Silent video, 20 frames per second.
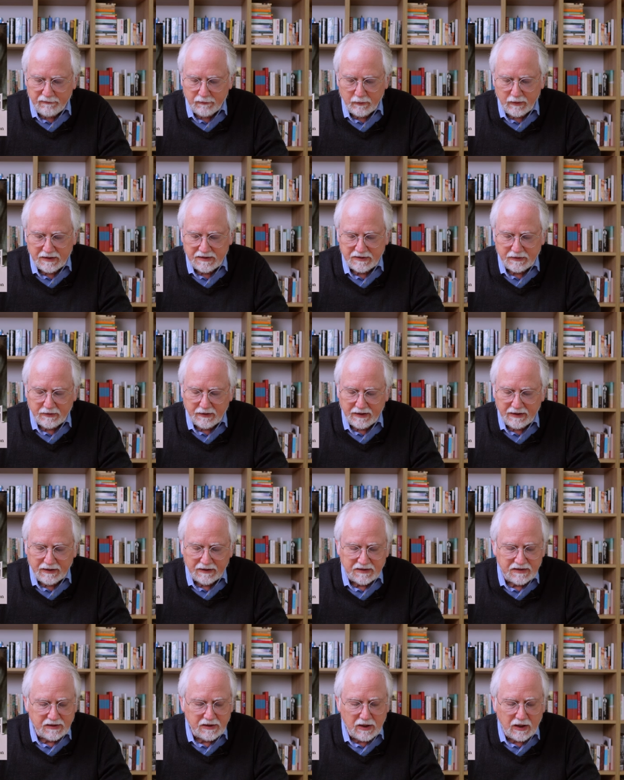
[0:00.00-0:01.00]
for
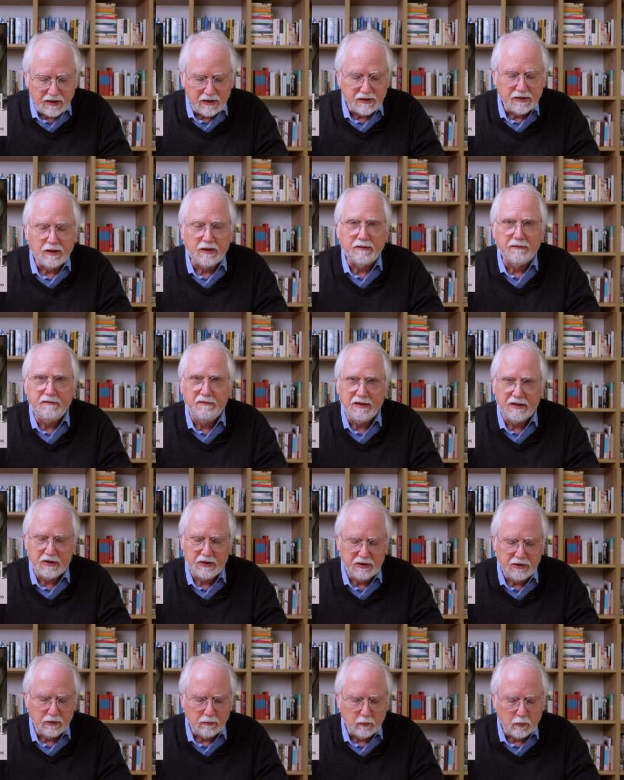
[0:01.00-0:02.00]
Australia's Young Adult
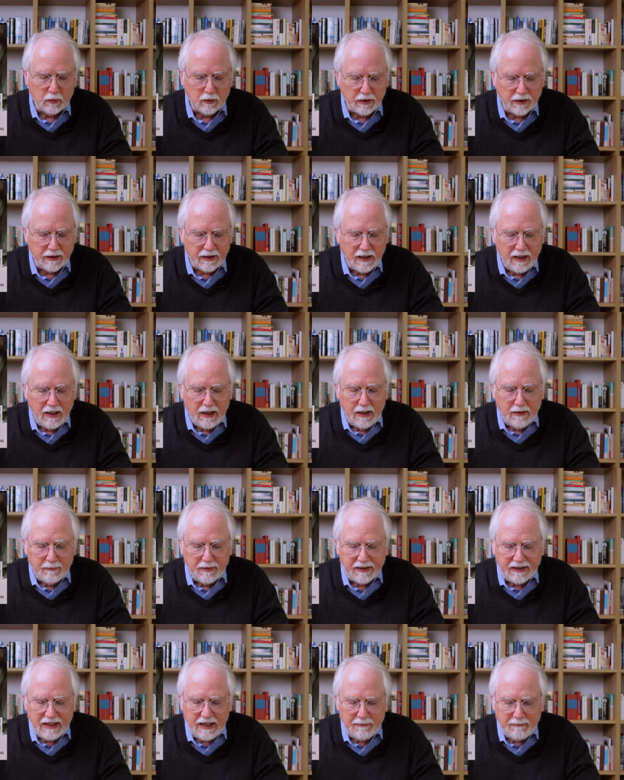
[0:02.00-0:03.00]
Fiction Award, but
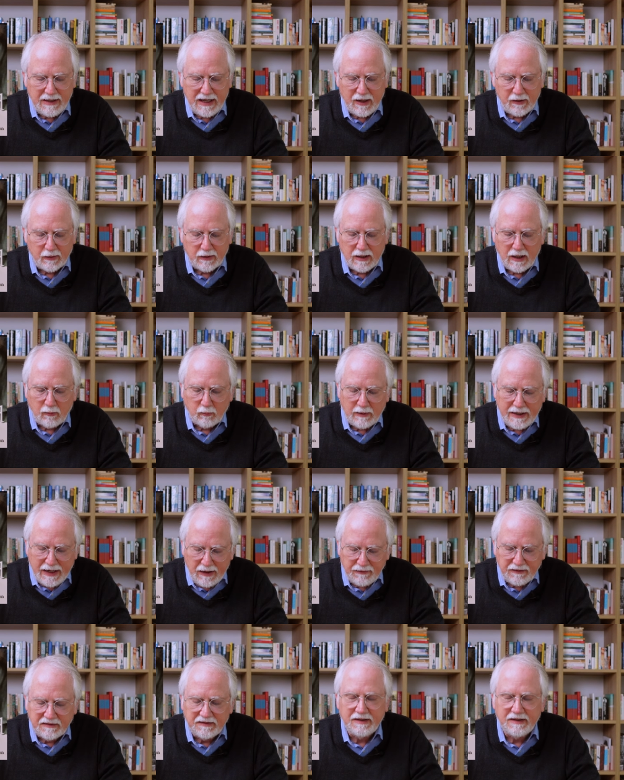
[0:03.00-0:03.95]
it came out around the